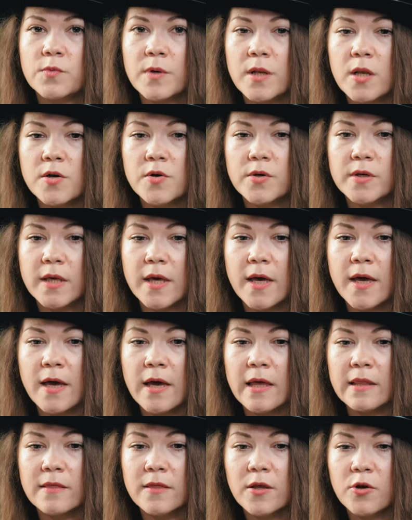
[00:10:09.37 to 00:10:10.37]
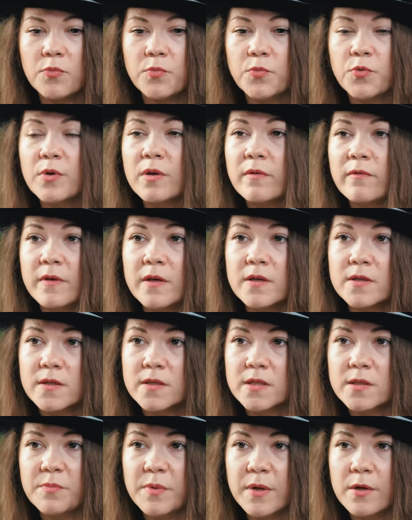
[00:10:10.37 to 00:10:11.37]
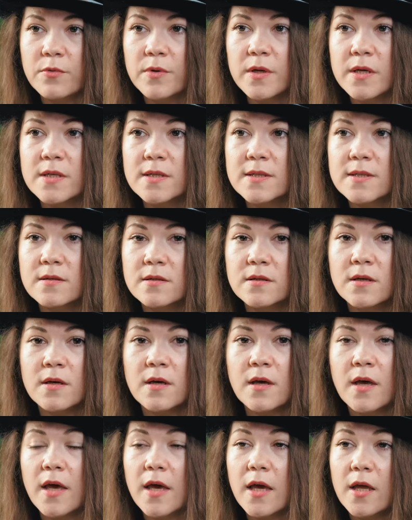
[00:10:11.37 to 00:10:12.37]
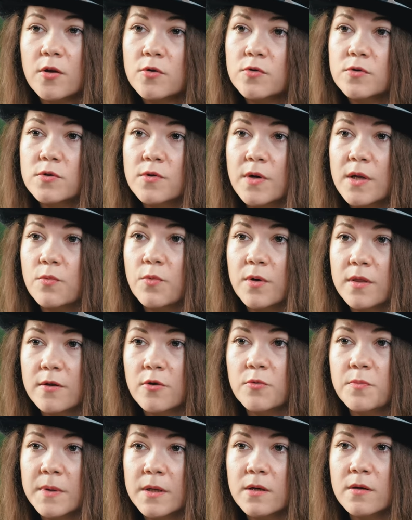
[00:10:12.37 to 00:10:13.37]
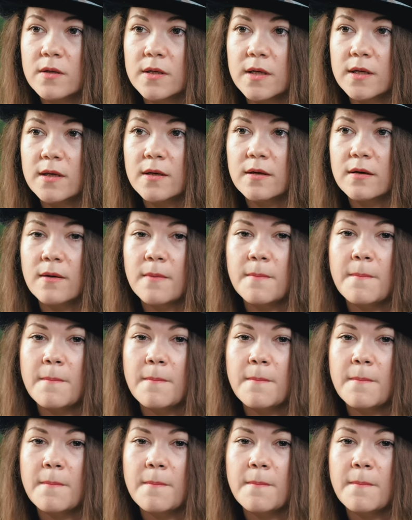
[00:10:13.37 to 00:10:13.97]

we look at their previous experience, and also at what they're building.